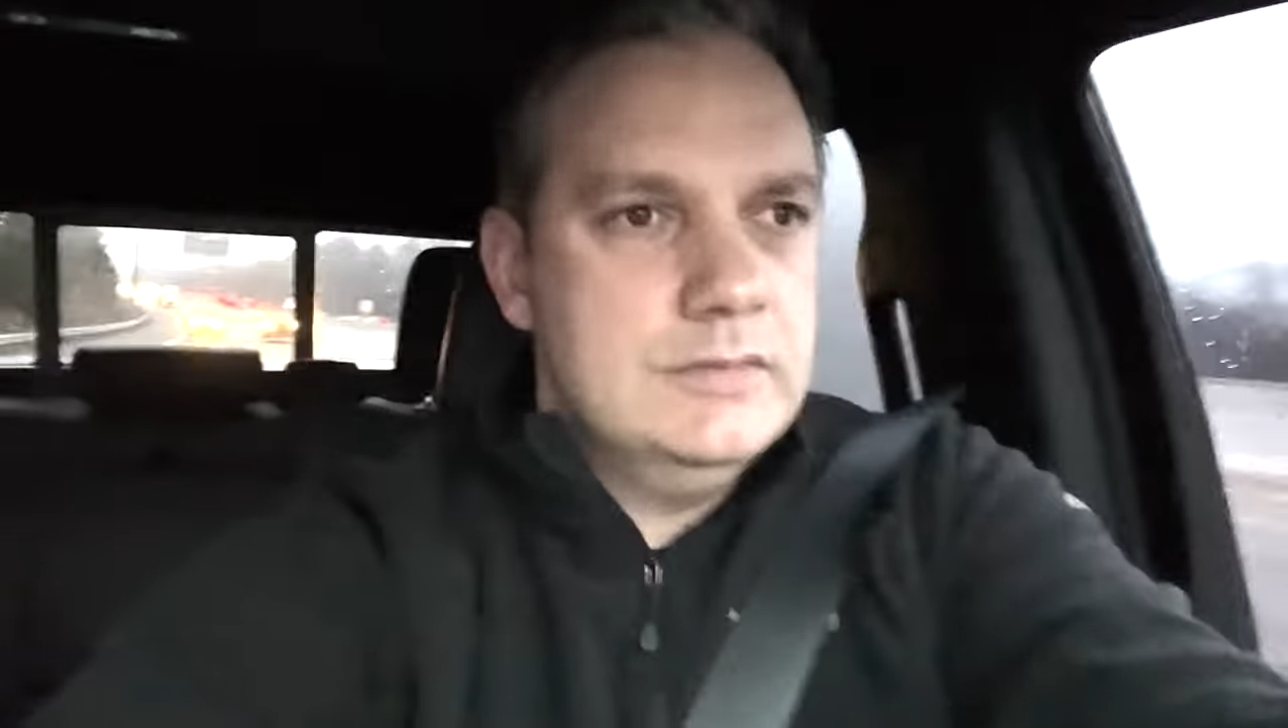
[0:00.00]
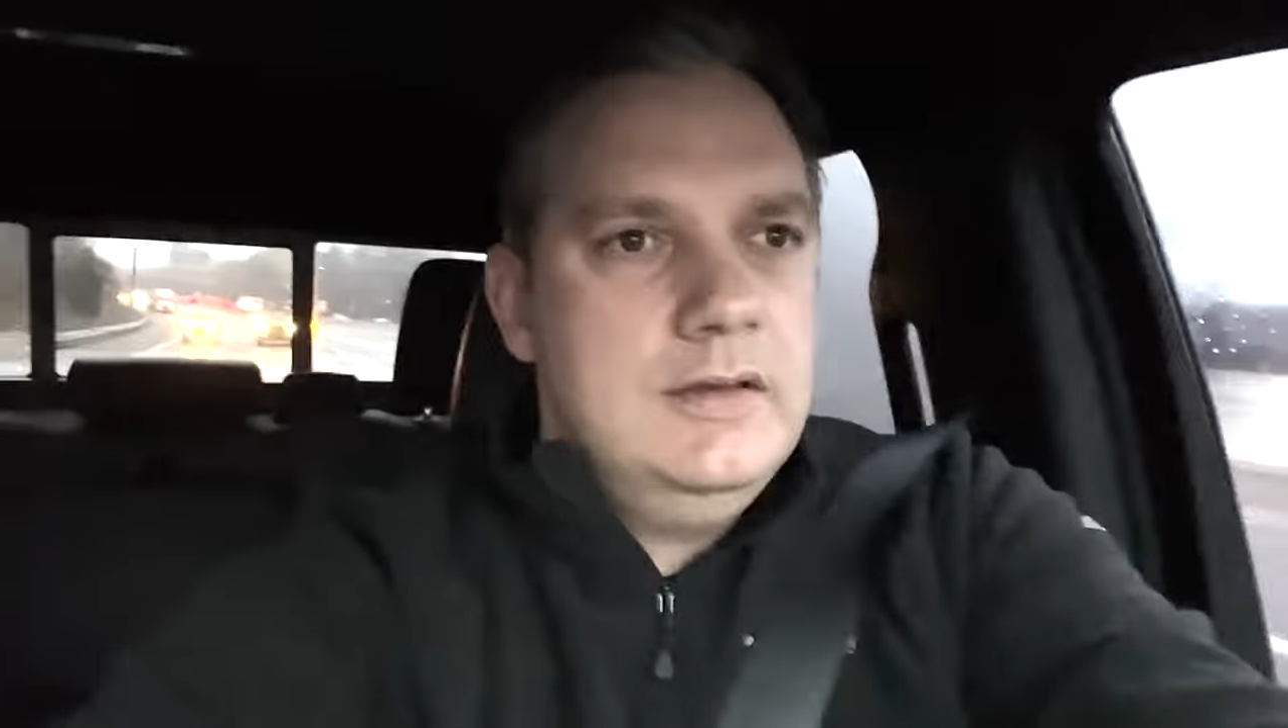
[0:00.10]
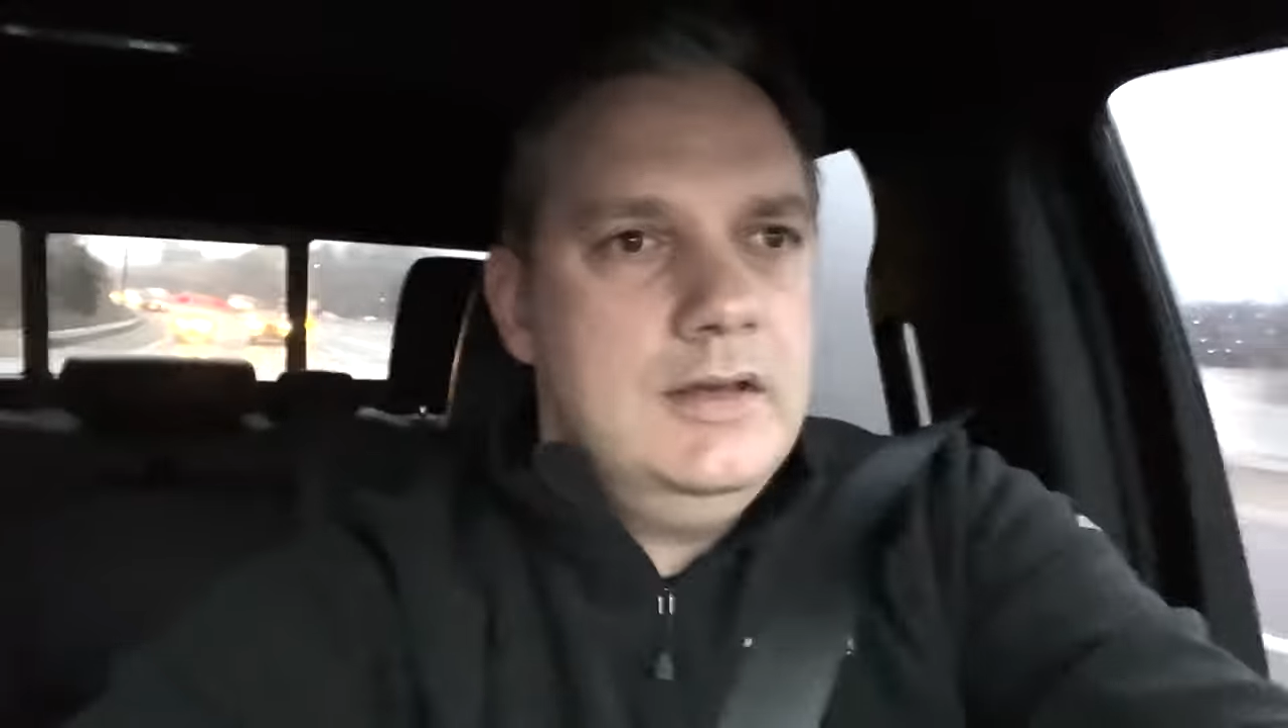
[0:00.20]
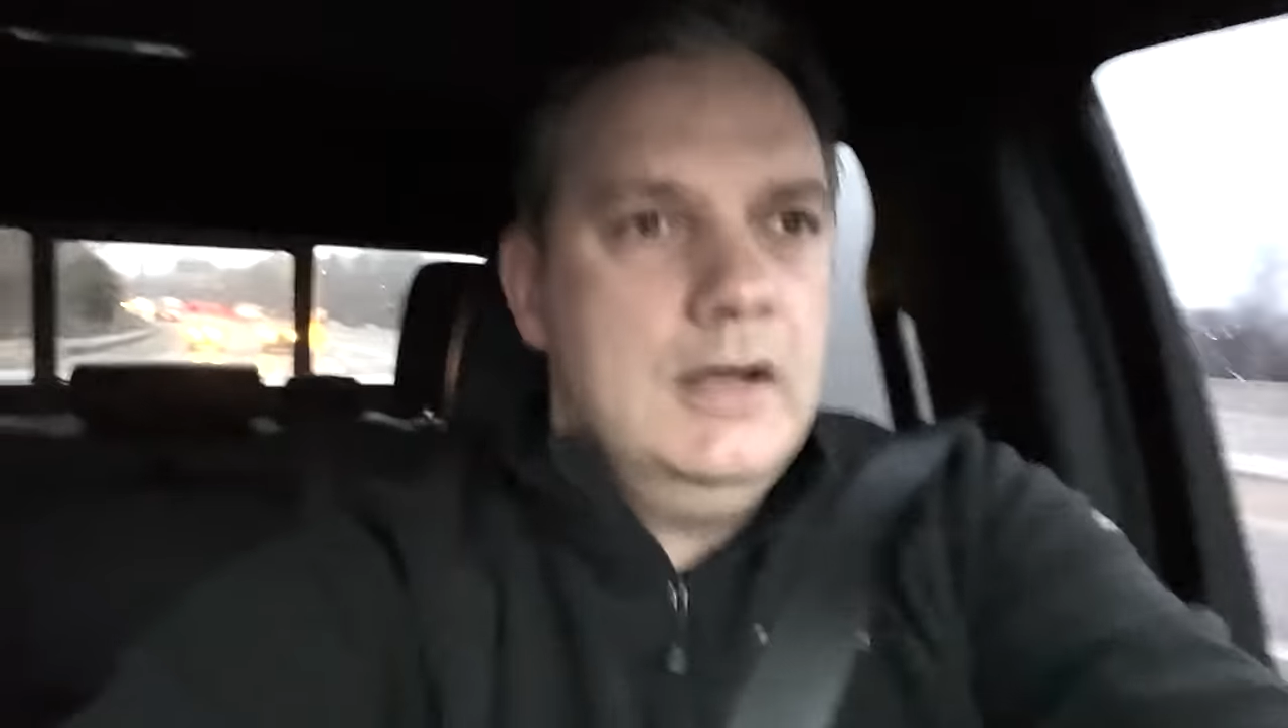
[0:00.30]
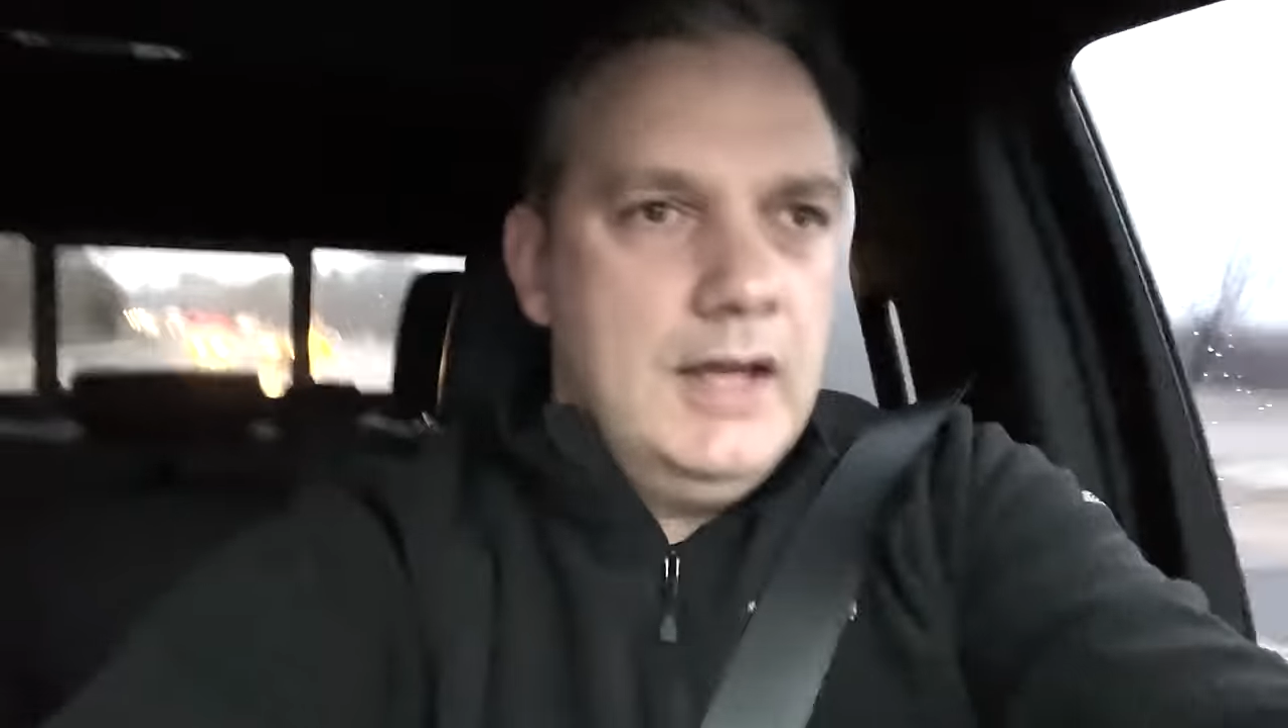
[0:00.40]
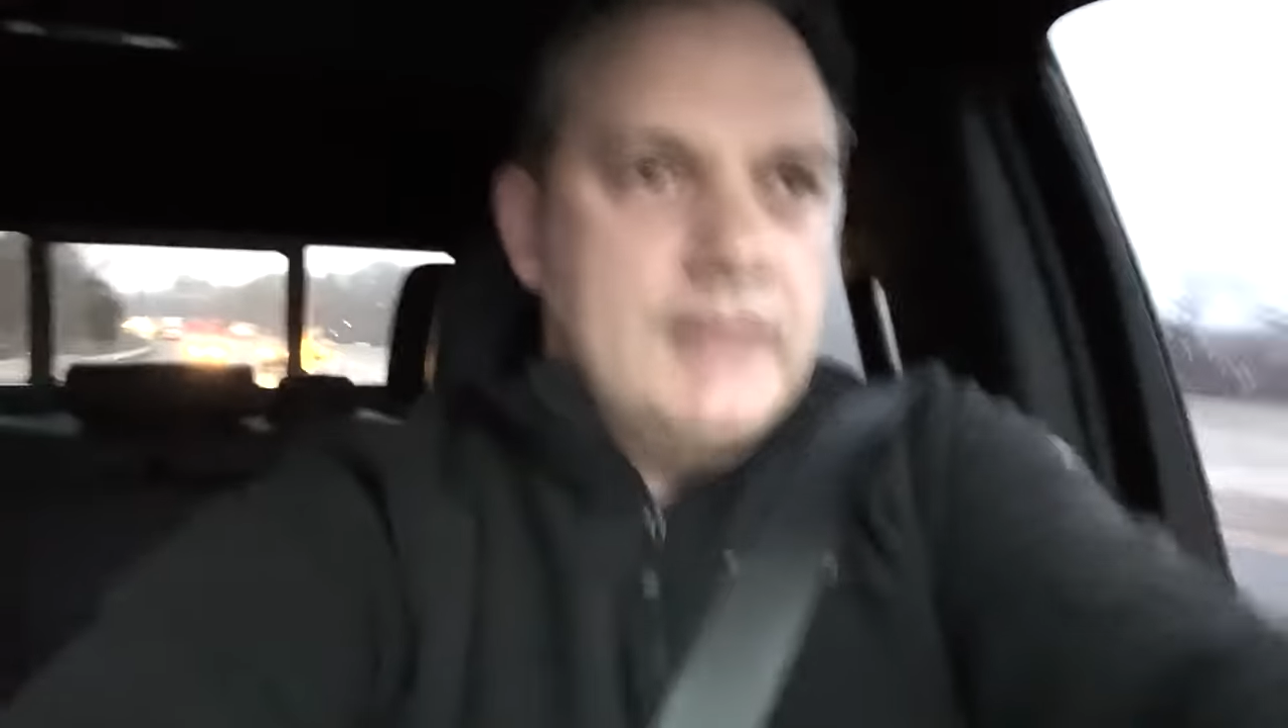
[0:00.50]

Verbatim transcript: in an ice